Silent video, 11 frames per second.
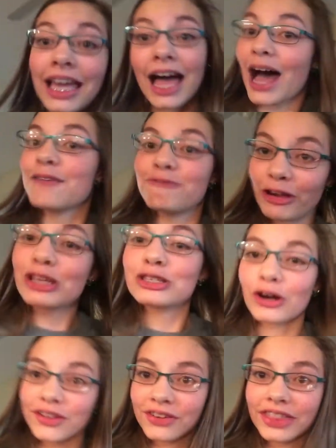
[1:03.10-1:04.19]
I'm very
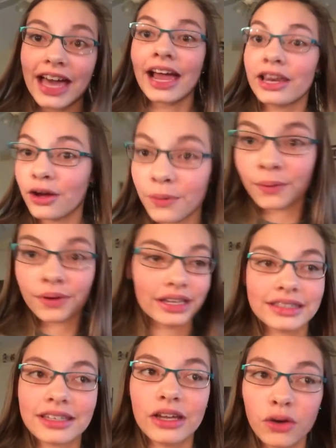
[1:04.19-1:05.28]
sorry for that. I know
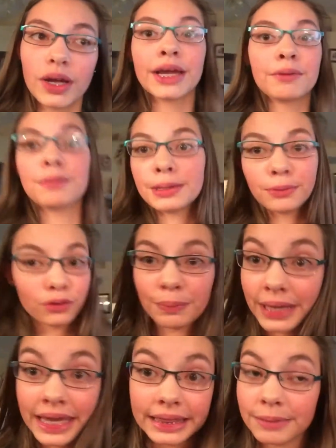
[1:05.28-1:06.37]
it's annoying when people
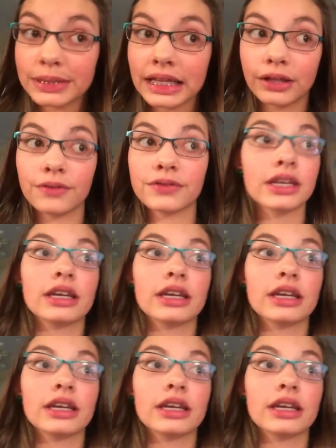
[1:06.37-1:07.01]
repeat themselves,